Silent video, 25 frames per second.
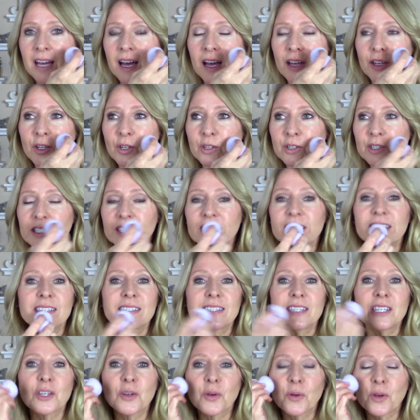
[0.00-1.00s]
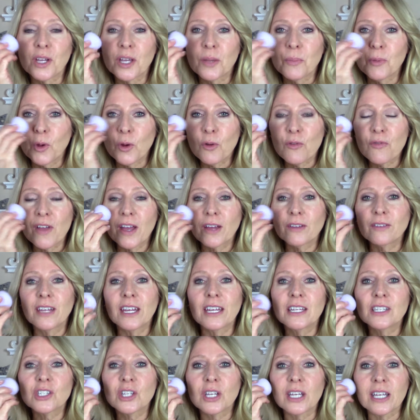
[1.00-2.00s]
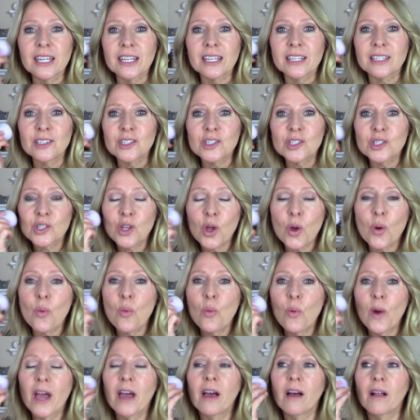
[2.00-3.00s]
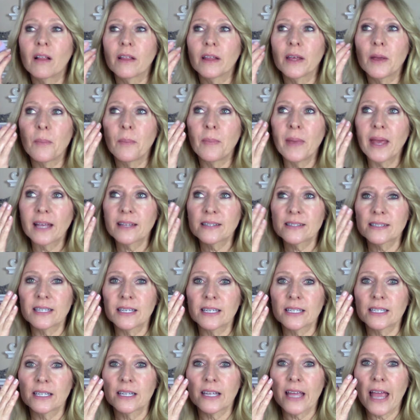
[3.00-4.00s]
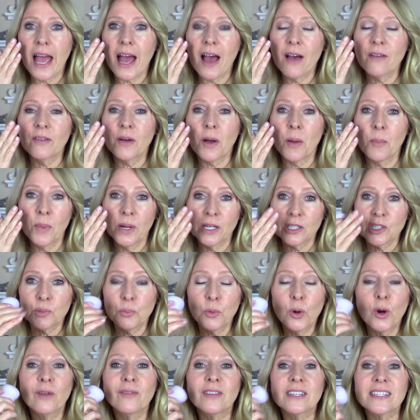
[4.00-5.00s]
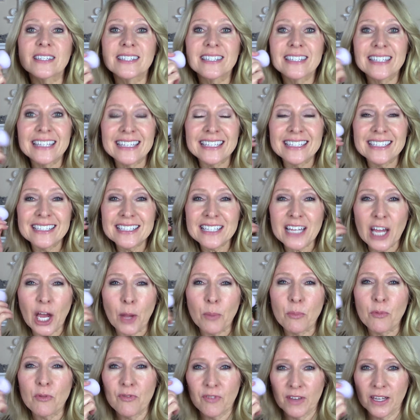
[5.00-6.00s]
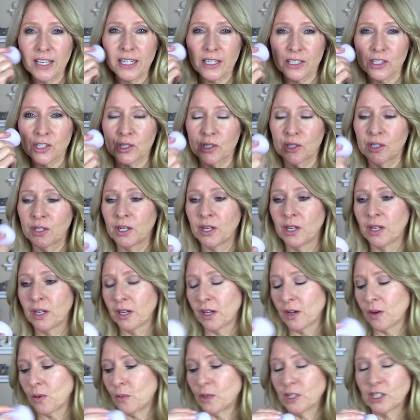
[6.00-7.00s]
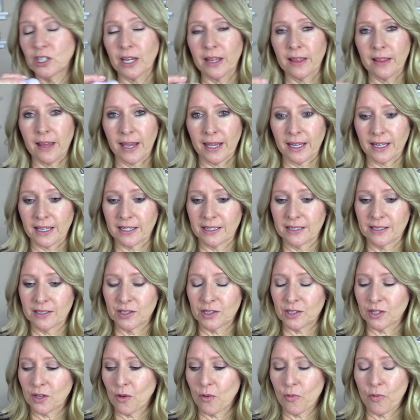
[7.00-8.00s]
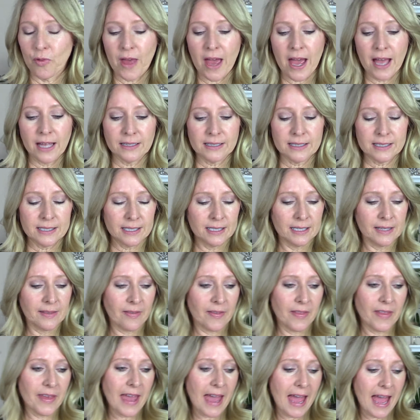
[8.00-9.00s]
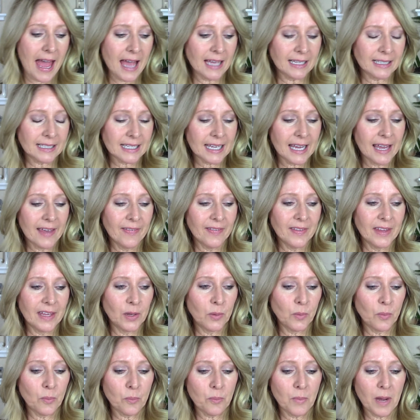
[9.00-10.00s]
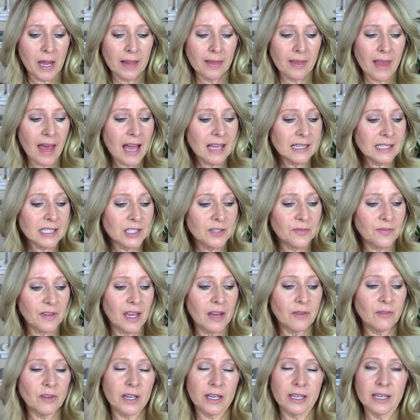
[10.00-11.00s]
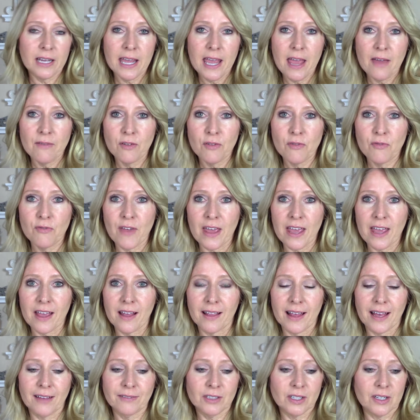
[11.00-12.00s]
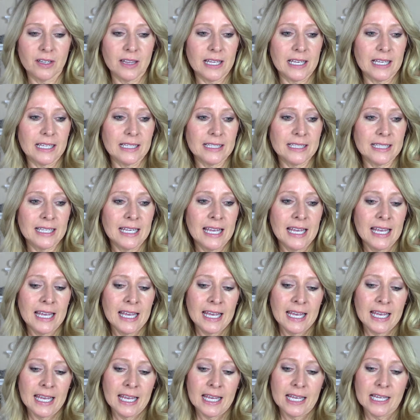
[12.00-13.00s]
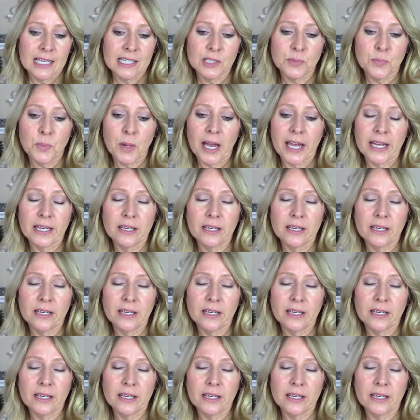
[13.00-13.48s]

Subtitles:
your CC cream, your foundation in so well. It makes it have a much more of a skin type finish, which I like. So that's that. And then my last favorite, and I have a fail after this, is by